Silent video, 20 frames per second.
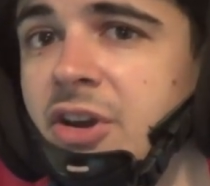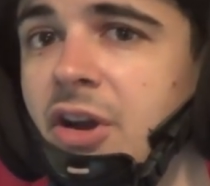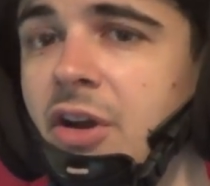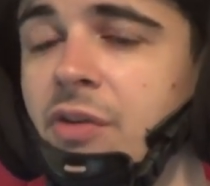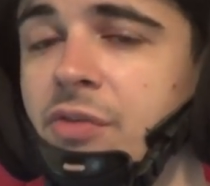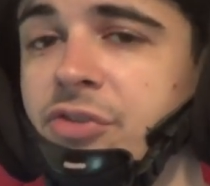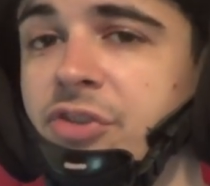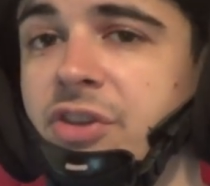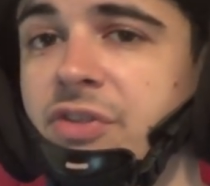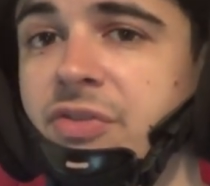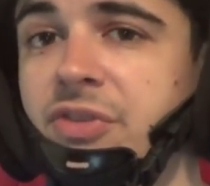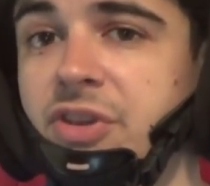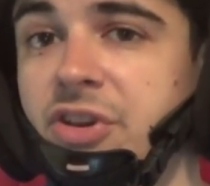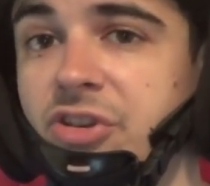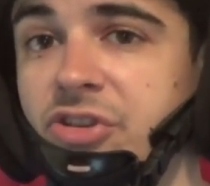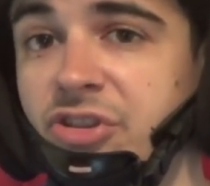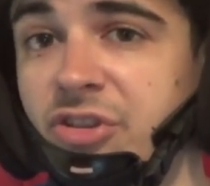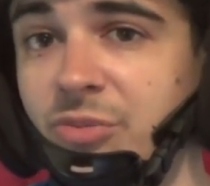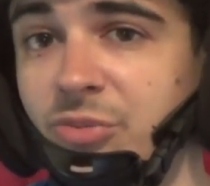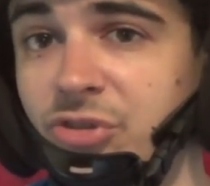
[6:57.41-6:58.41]
obviously if you
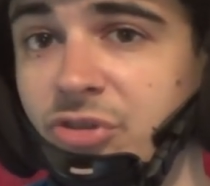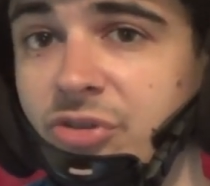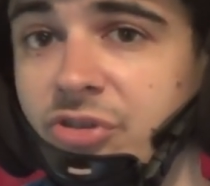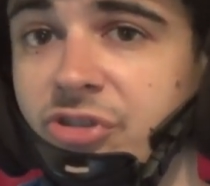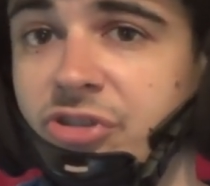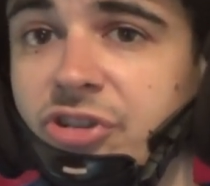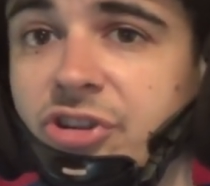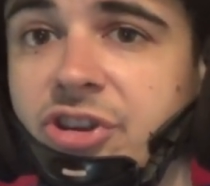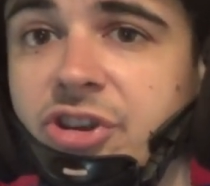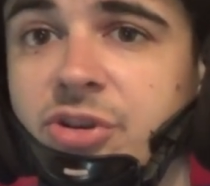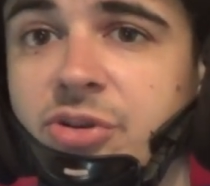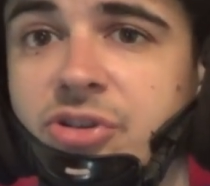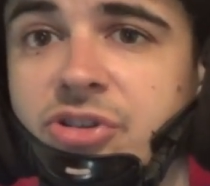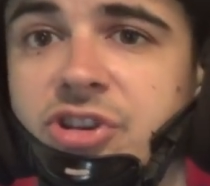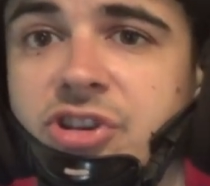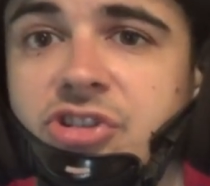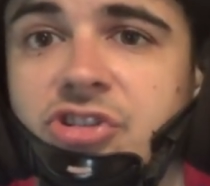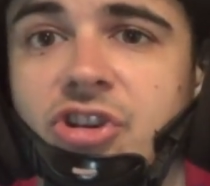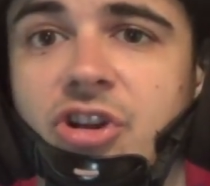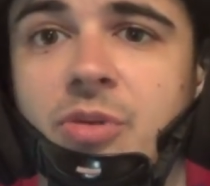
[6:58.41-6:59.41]
did some sort of
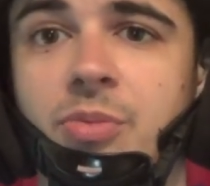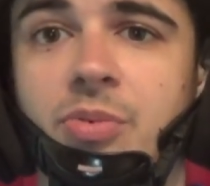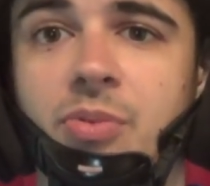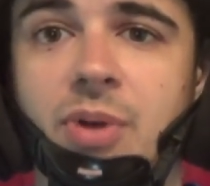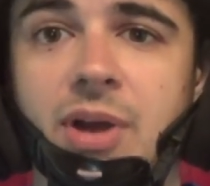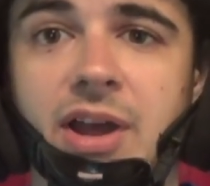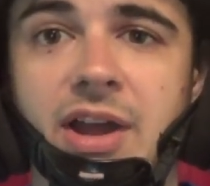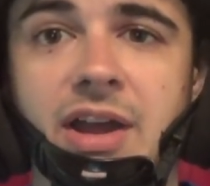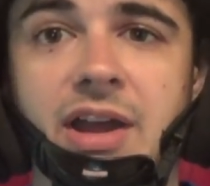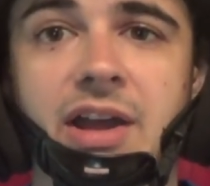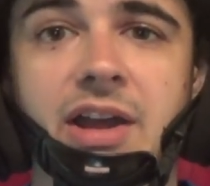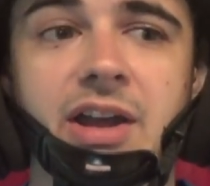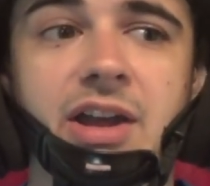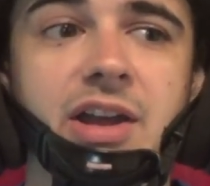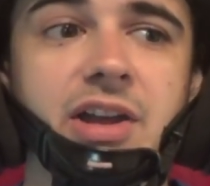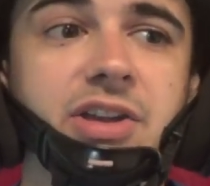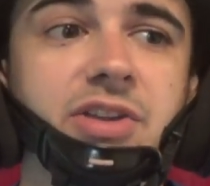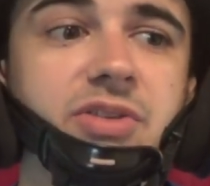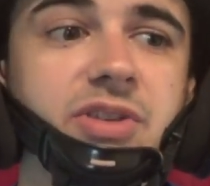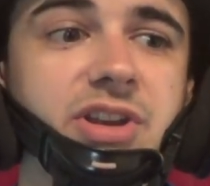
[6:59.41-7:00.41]
security job where
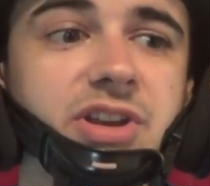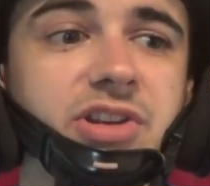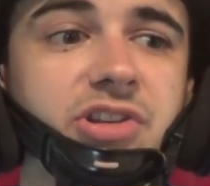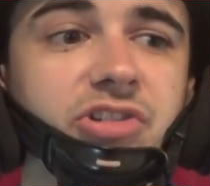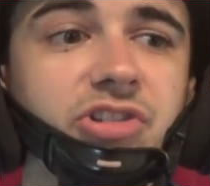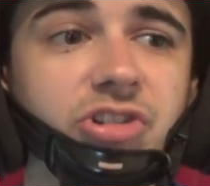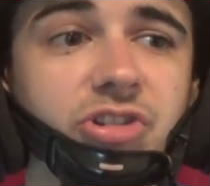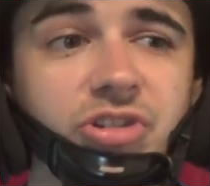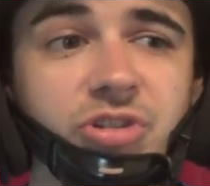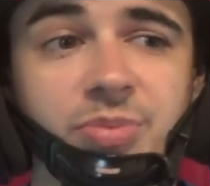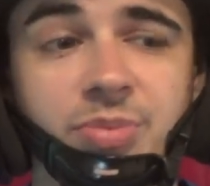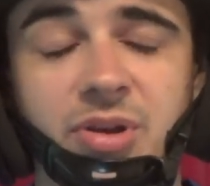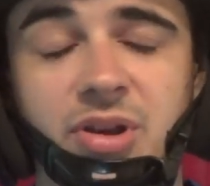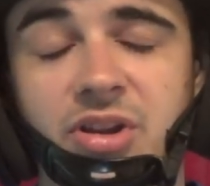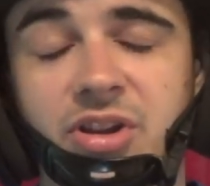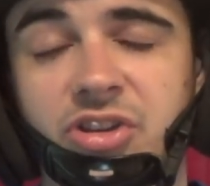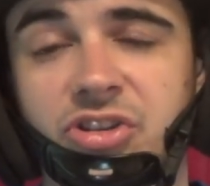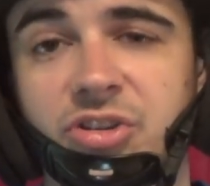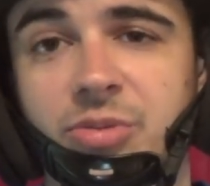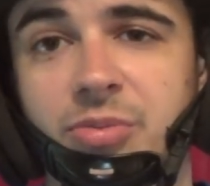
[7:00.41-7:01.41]
uh, you needed to
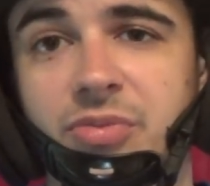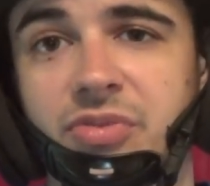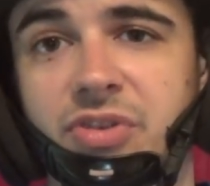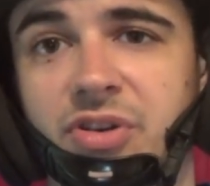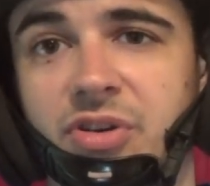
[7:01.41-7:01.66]
supply some of